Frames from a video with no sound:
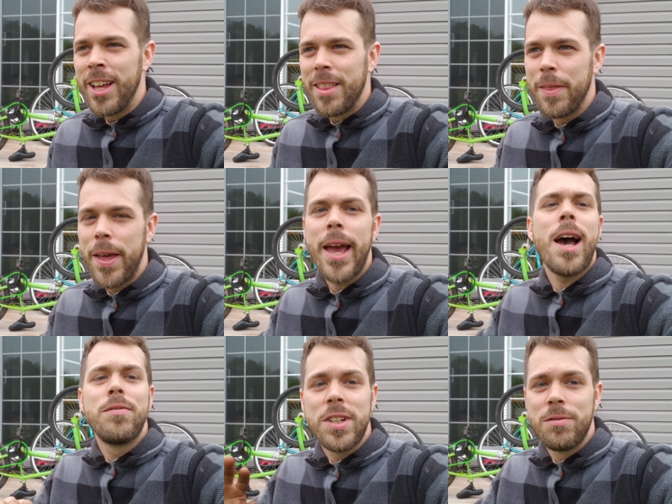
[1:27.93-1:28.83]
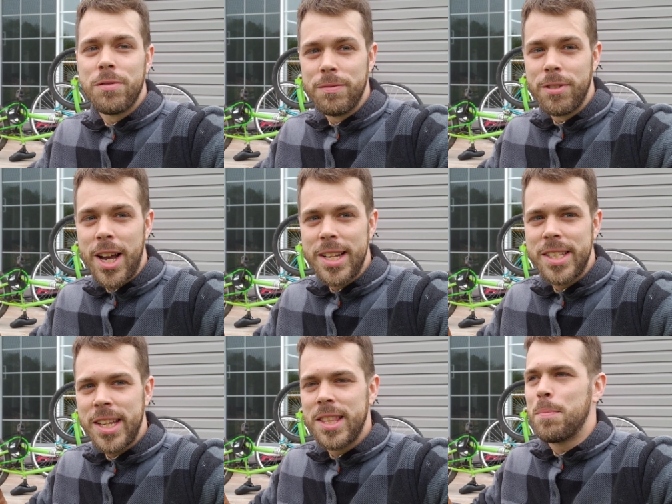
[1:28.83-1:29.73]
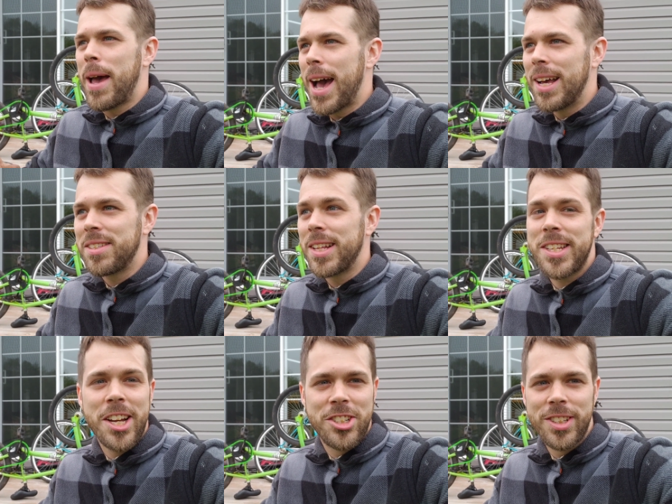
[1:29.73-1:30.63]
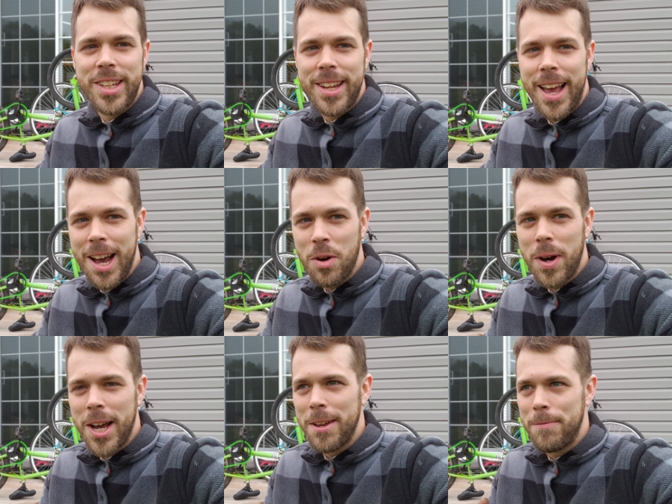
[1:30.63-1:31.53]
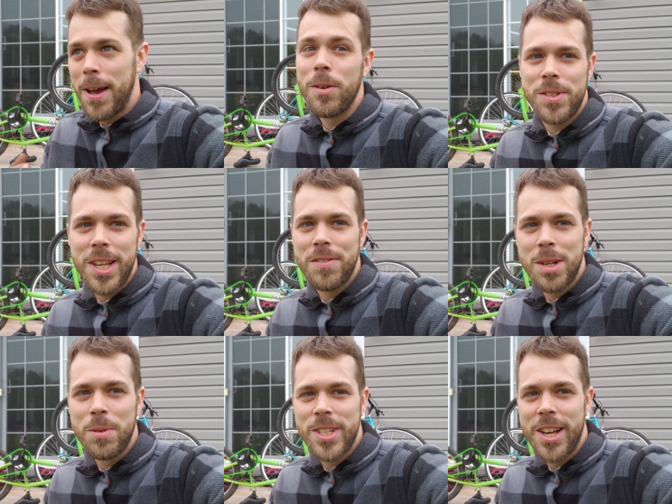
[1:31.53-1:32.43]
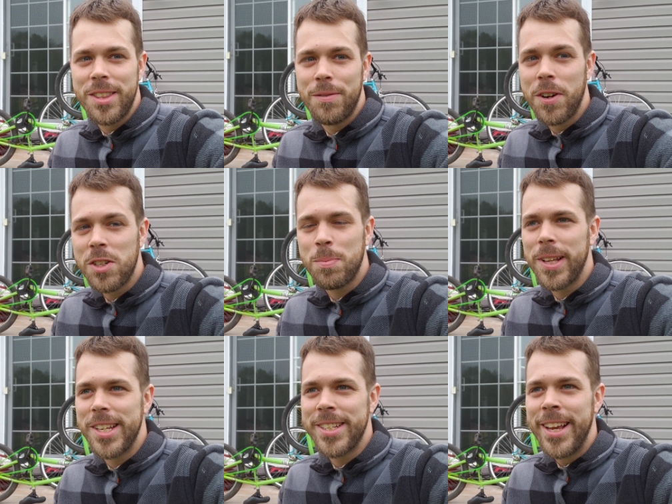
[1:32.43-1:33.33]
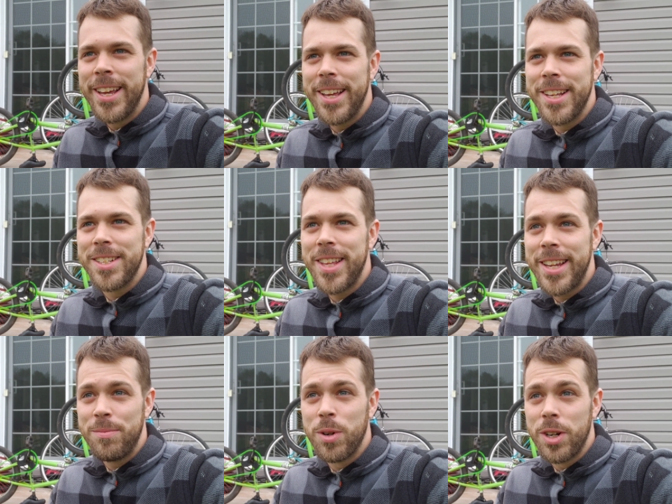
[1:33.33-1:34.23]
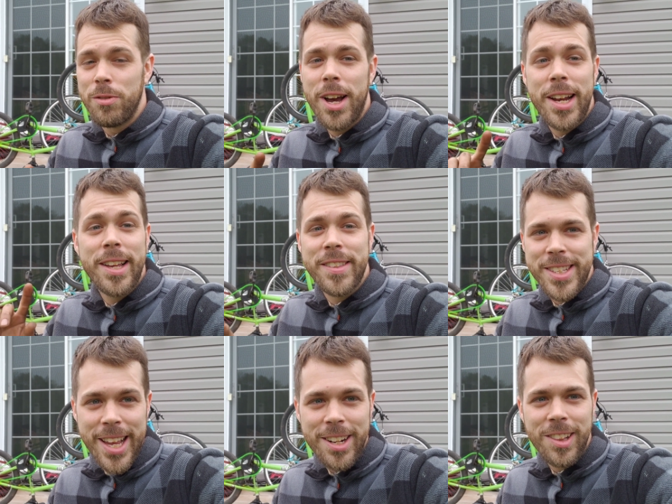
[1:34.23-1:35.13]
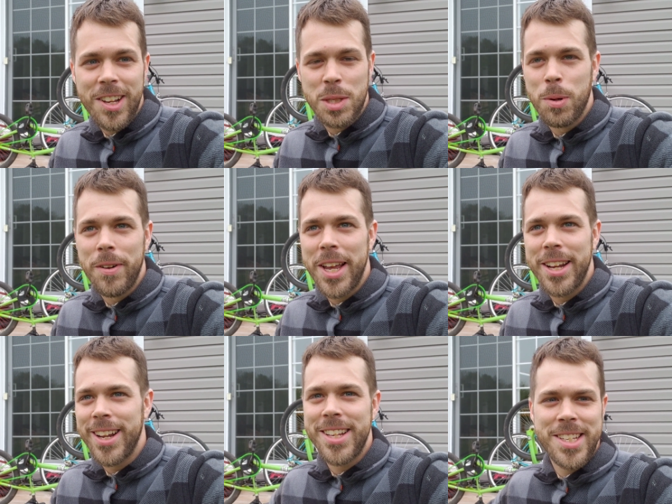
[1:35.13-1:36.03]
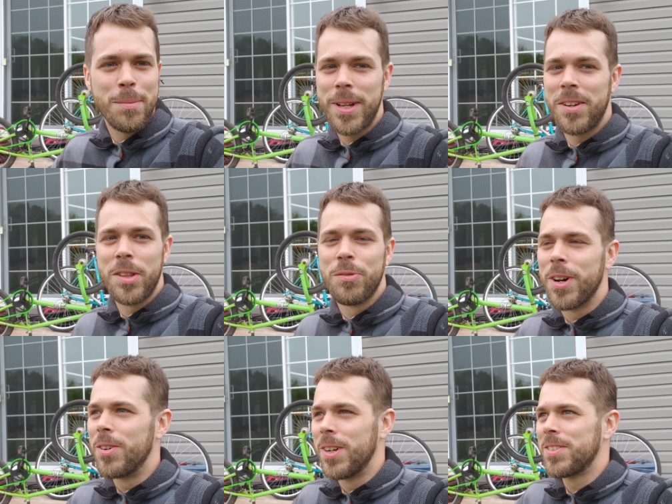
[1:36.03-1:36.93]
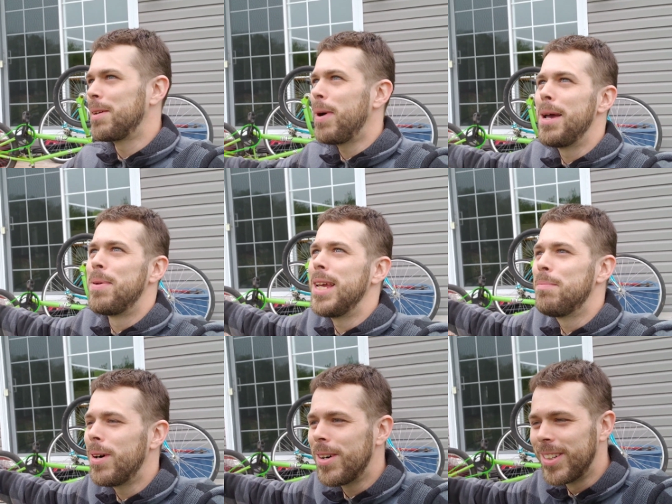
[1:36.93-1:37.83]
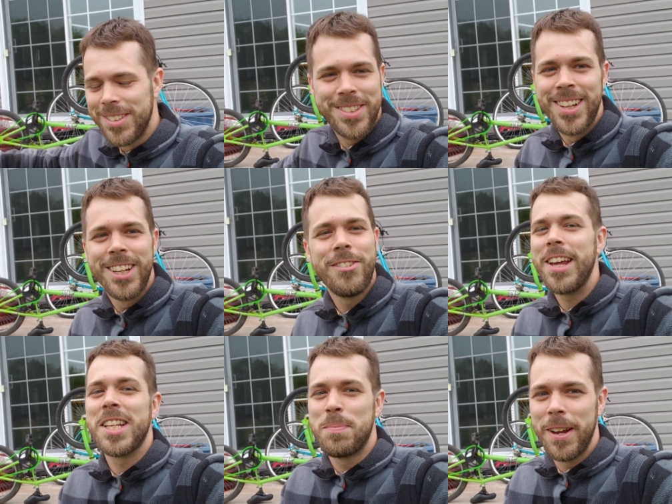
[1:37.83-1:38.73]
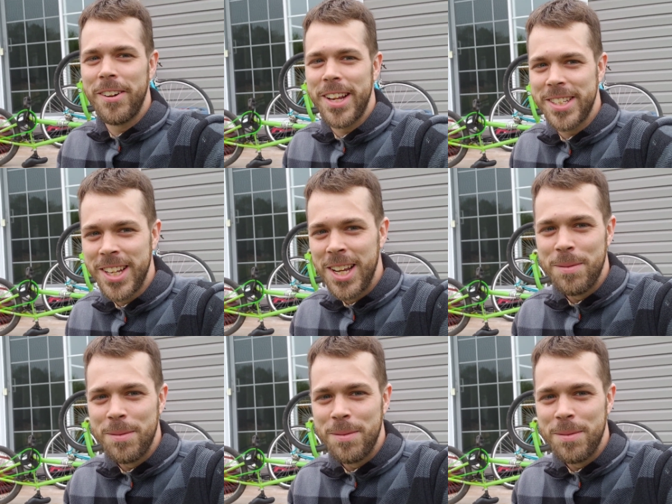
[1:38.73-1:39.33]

They have done rides in the past. That's actually how I found Safe Summerside in the first place, is they were riding in the Santa Claus parade, and I stepped out into the road and I was like, my people! It was a great experience.